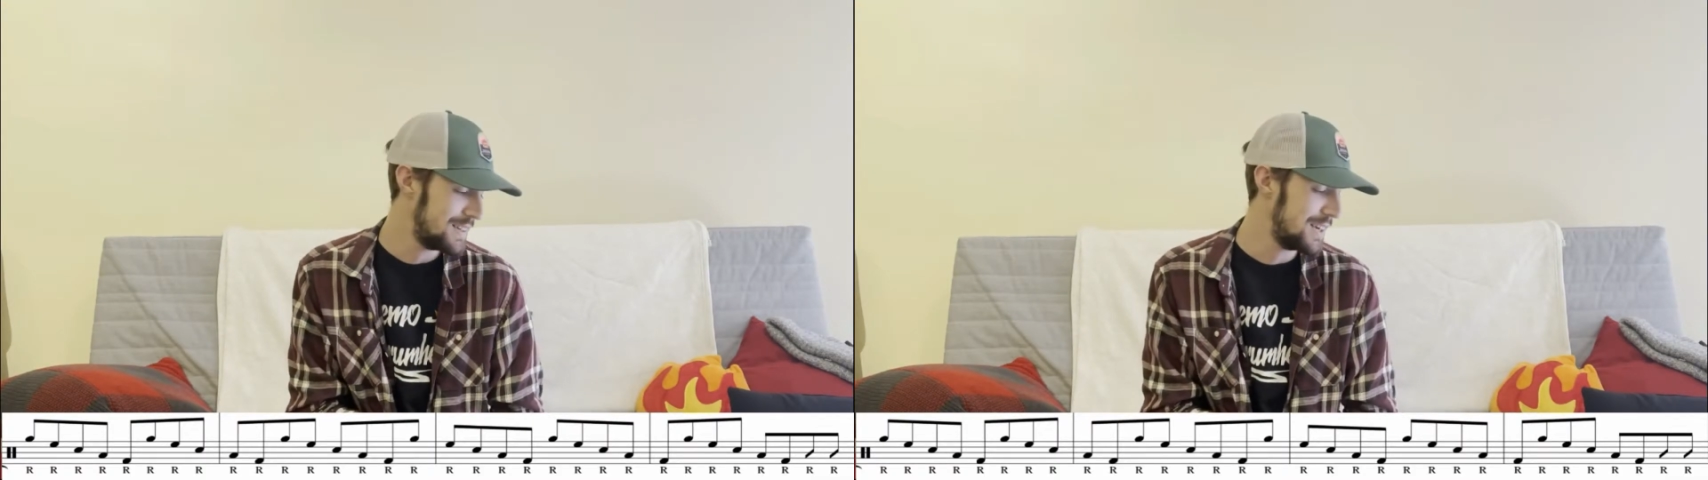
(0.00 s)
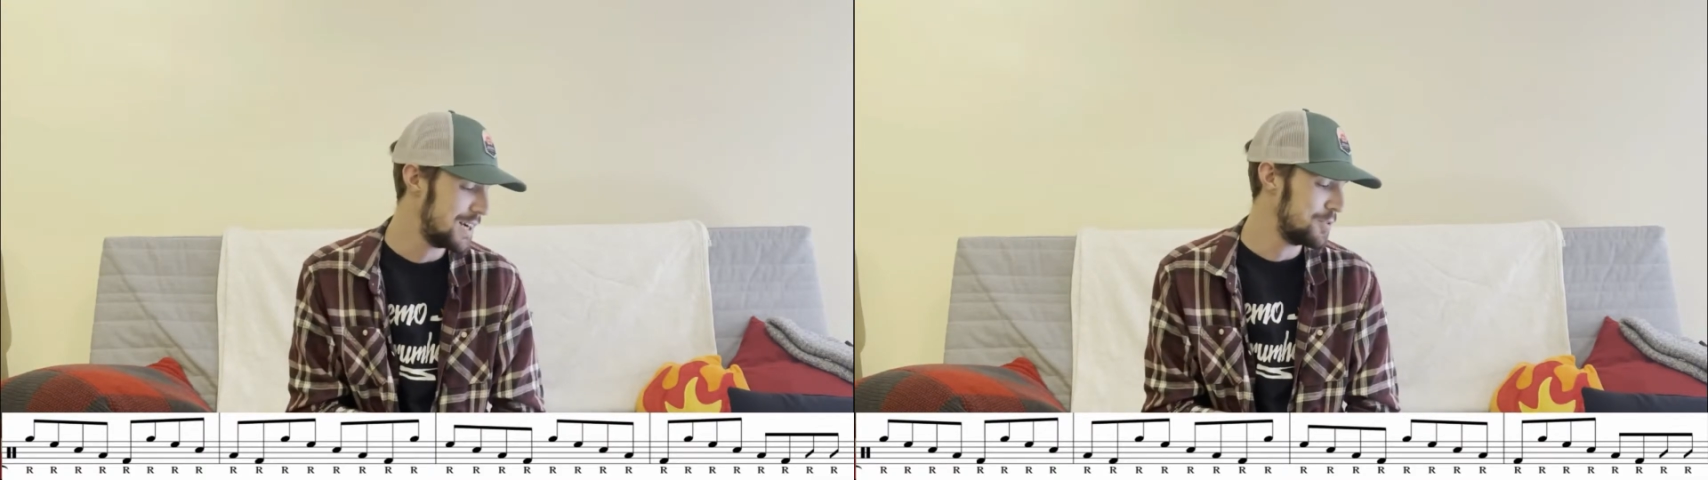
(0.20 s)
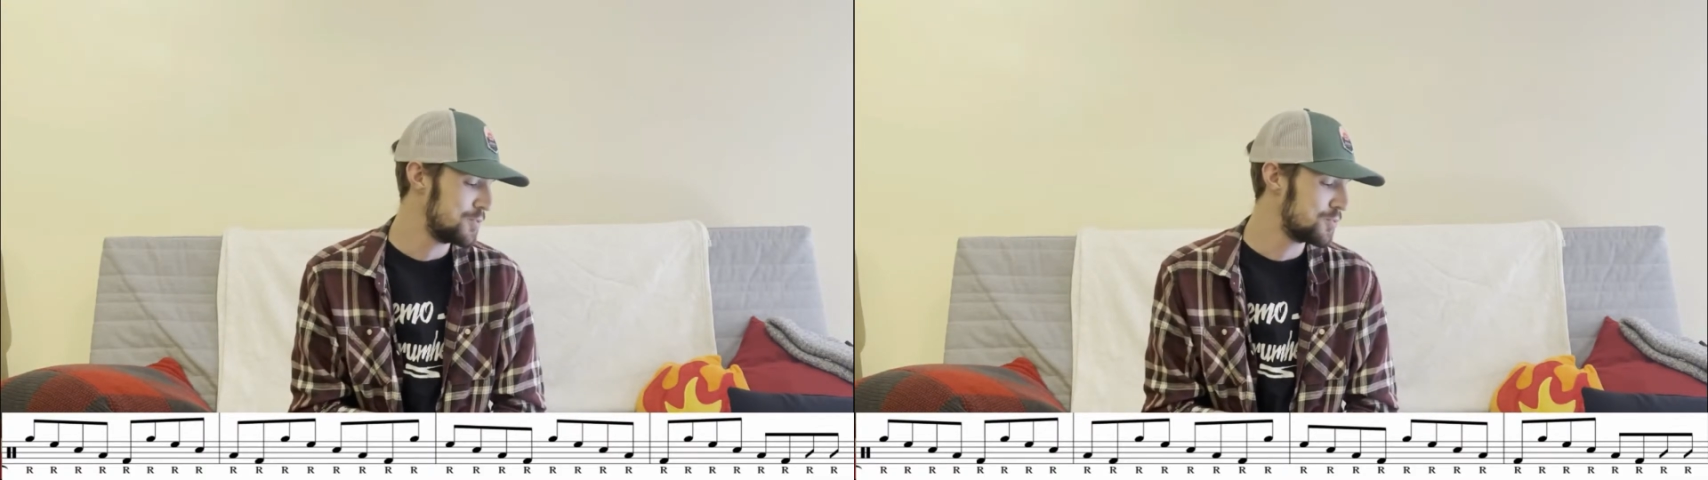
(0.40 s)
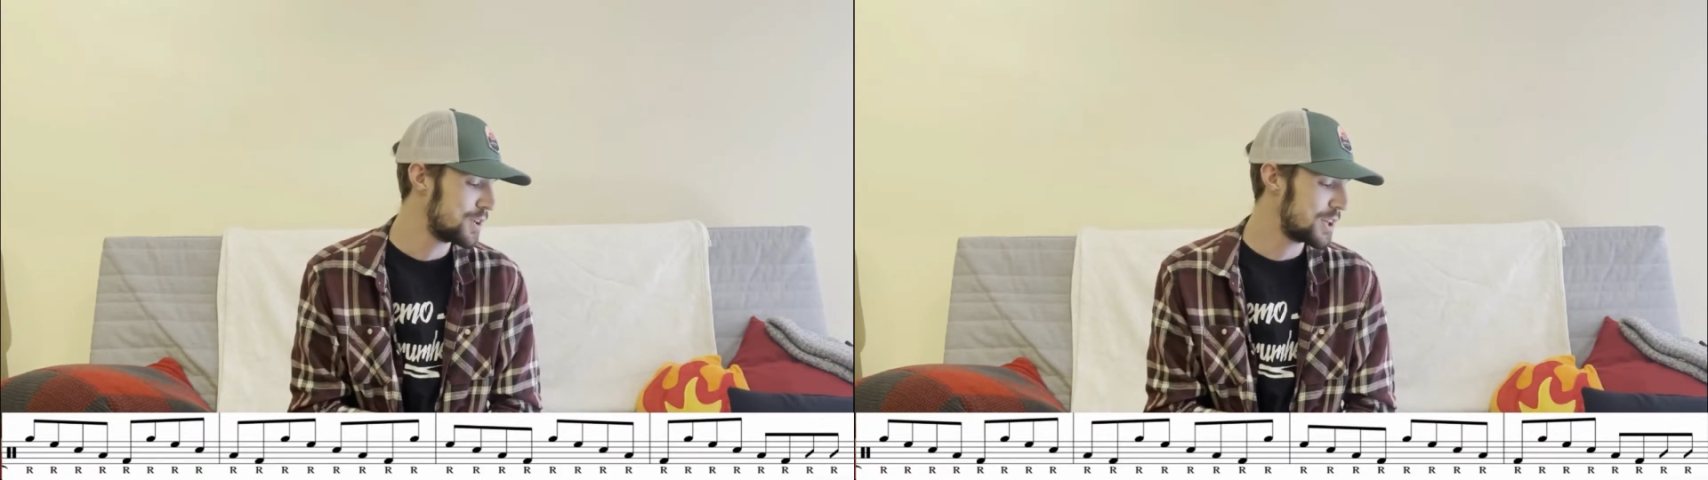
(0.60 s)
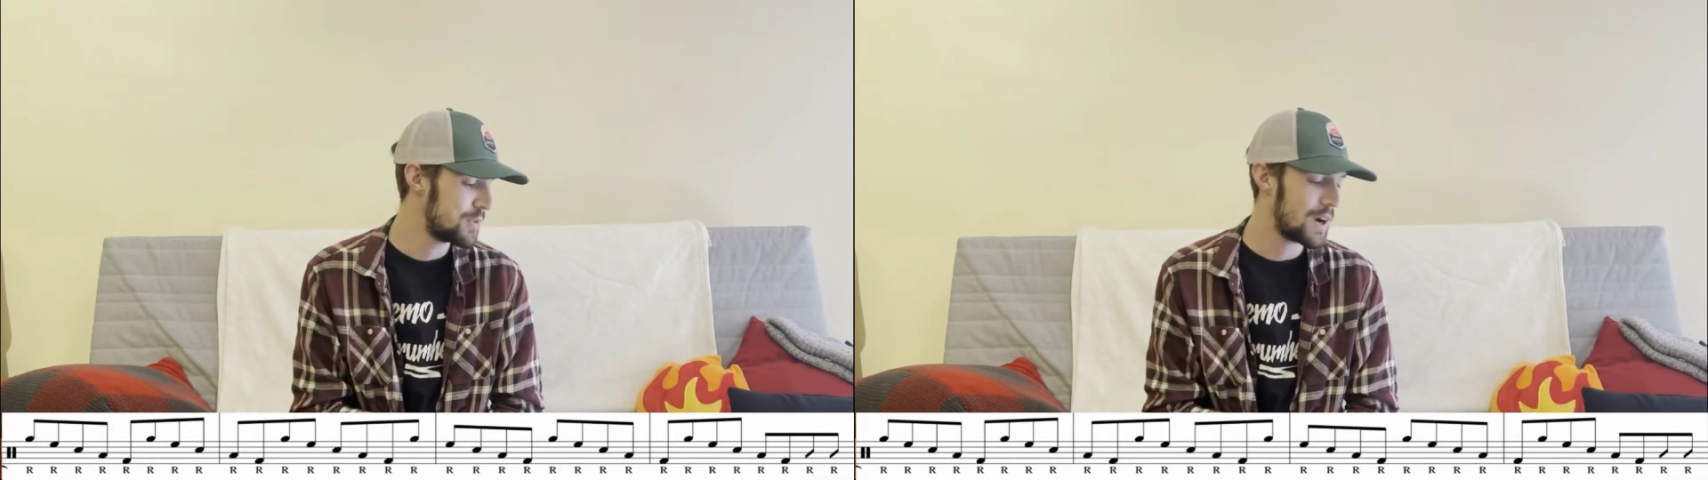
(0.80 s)
I would
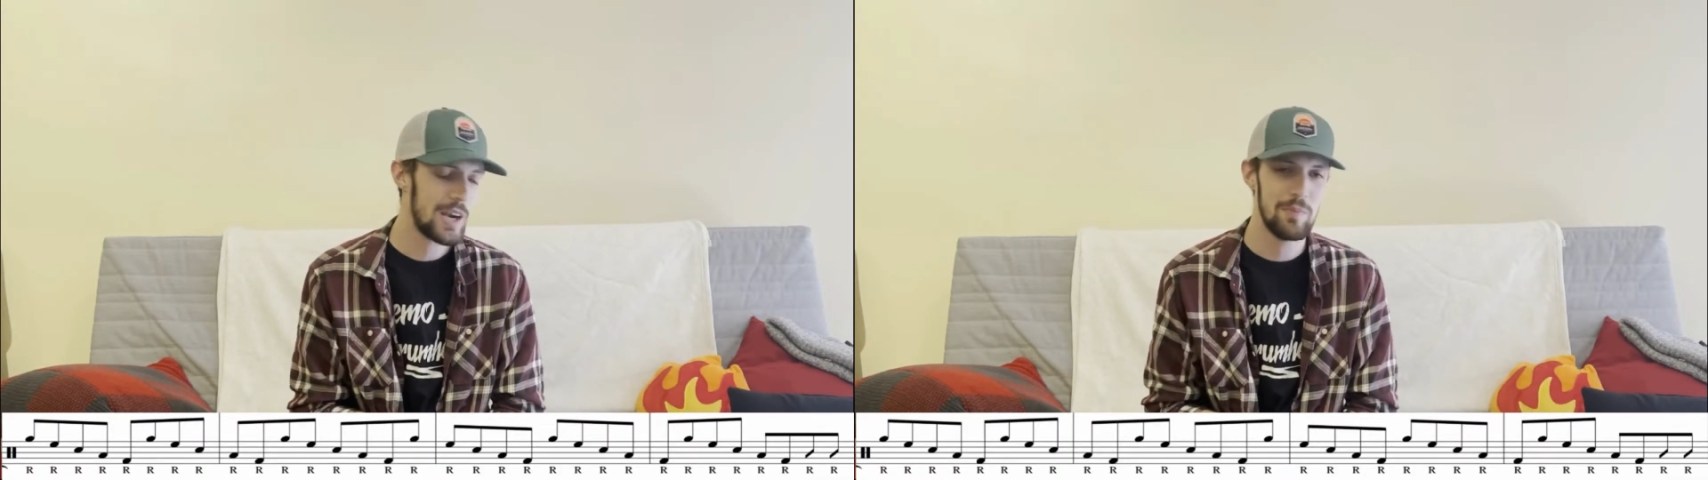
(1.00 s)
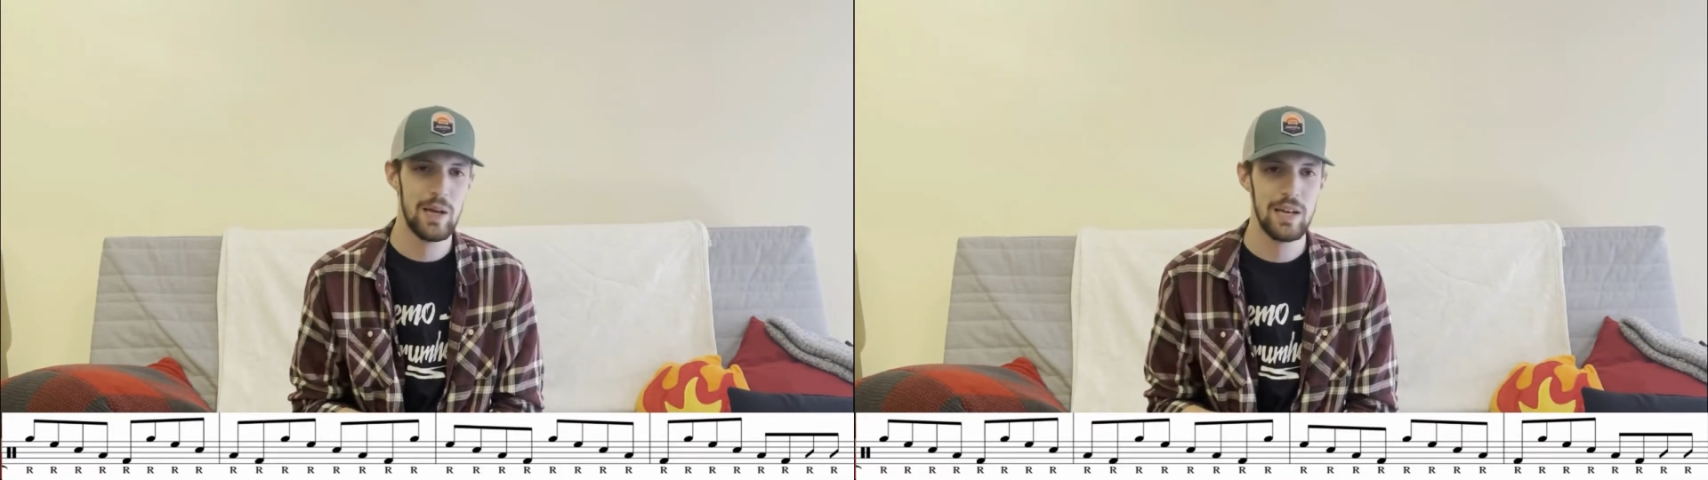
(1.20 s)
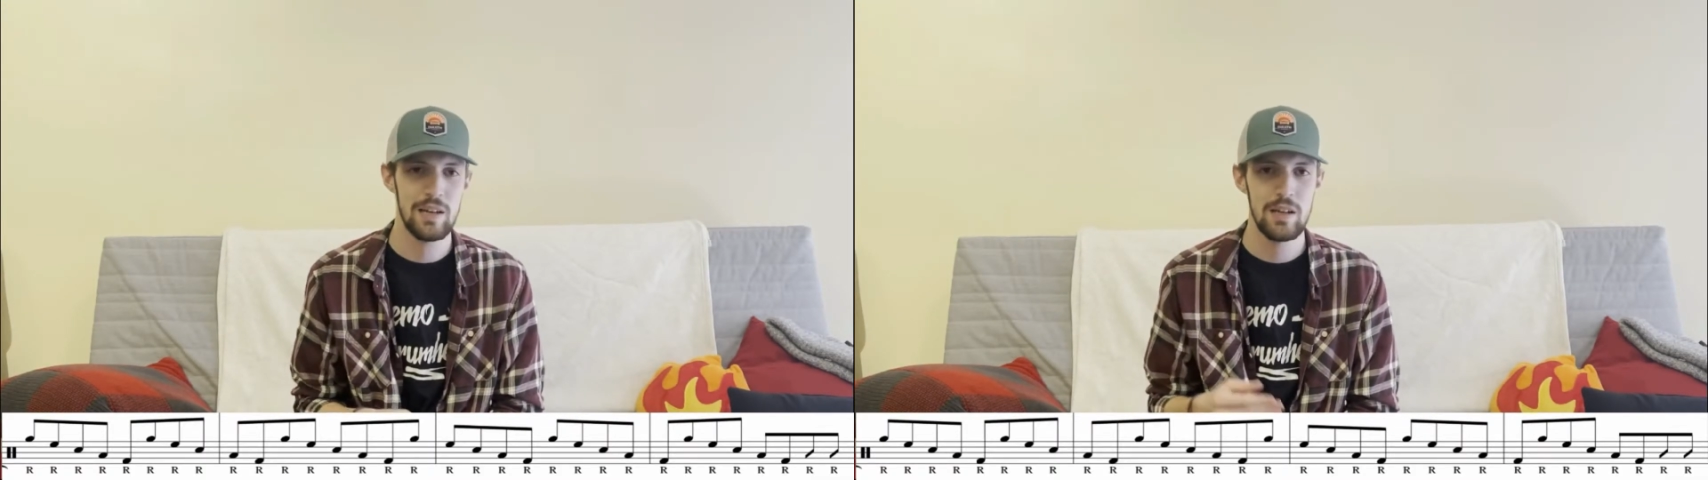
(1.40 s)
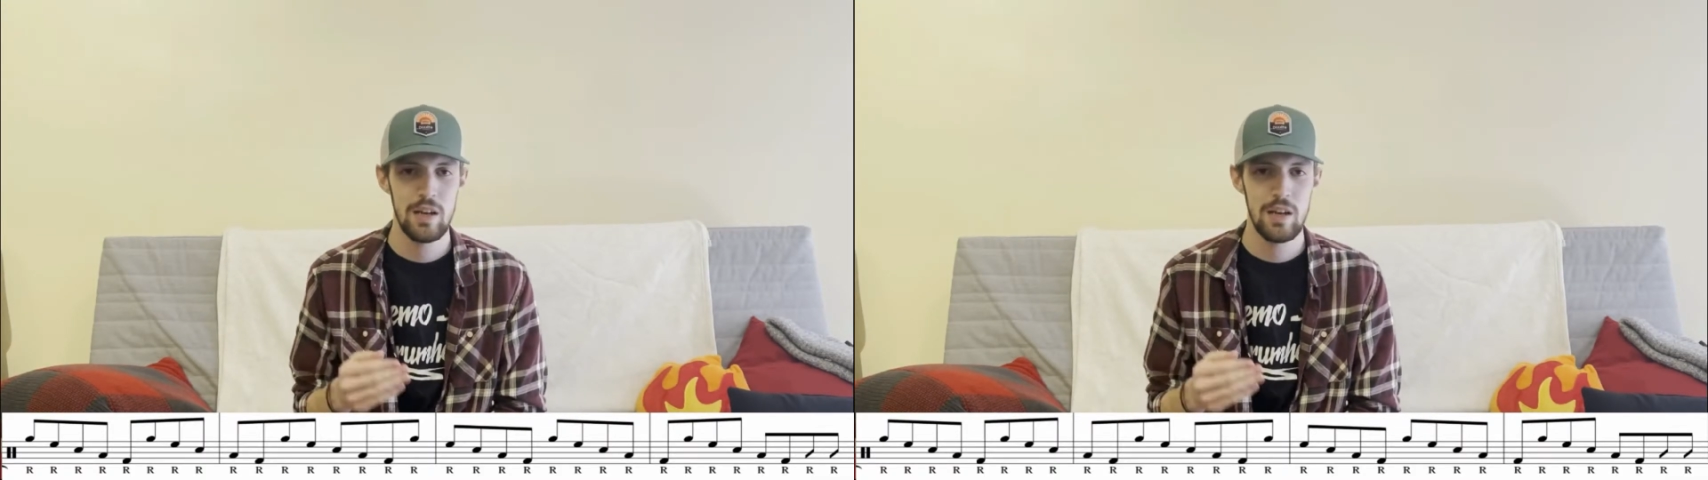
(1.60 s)
really recommend